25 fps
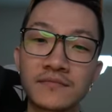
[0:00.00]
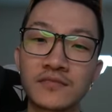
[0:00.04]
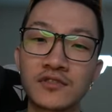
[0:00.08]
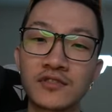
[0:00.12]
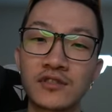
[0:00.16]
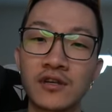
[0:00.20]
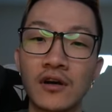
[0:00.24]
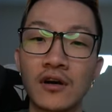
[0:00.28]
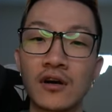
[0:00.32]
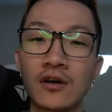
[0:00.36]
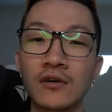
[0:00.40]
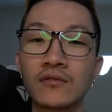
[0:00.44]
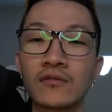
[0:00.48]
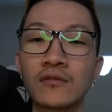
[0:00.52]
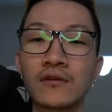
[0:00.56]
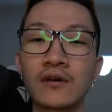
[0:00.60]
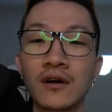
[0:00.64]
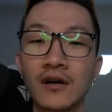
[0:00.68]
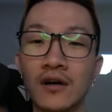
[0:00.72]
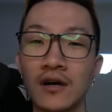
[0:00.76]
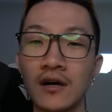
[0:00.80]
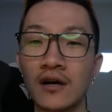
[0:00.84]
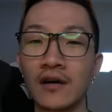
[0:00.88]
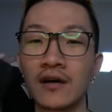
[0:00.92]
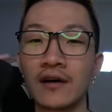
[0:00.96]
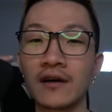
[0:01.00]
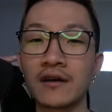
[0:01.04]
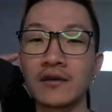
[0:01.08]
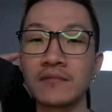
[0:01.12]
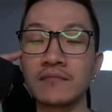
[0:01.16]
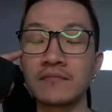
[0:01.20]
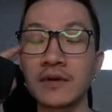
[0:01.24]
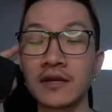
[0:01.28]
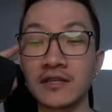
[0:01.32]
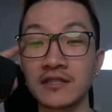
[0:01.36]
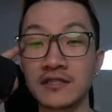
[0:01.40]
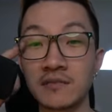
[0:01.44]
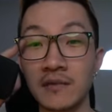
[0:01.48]
so it
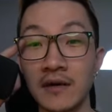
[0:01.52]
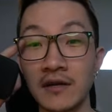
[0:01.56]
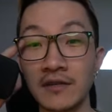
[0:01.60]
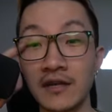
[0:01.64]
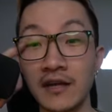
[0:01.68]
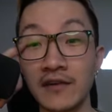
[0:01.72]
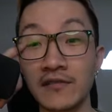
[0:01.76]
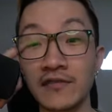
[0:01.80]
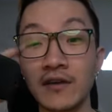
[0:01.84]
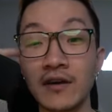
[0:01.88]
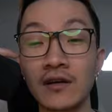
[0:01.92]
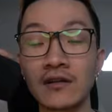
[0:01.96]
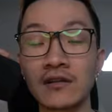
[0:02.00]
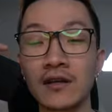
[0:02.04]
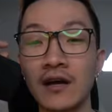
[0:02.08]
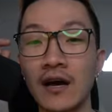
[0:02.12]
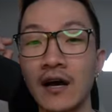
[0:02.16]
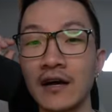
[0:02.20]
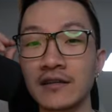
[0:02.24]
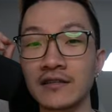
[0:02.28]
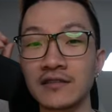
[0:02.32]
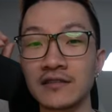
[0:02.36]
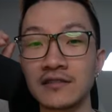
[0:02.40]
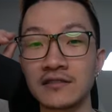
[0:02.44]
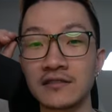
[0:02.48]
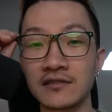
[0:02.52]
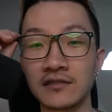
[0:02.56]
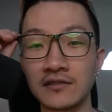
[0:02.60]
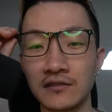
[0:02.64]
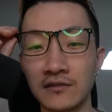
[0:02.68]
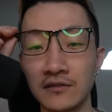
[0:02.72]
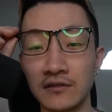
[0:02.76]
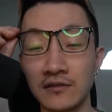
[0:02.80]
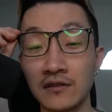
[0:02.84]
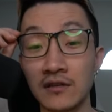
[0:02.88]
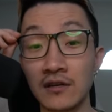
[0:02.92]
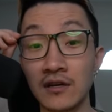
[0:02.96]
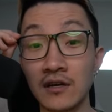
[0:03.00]
makes my life a lot
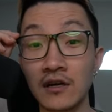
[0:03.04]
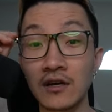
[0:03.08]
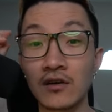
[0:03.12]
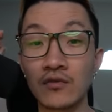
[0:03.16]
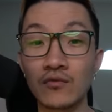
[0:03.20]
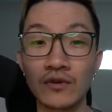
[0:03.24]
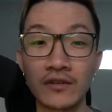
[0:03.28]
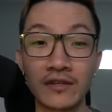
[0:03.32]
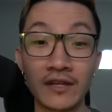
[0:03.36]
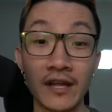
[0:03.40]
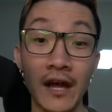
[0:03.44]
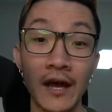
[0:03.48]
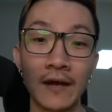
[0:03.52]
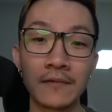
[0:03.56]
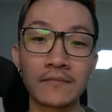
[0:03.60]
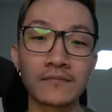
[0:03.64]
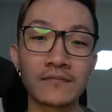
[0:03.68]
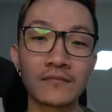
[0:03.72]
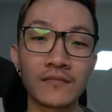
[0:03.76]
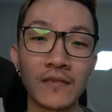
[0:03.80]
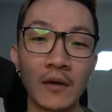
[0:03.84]
easier with that.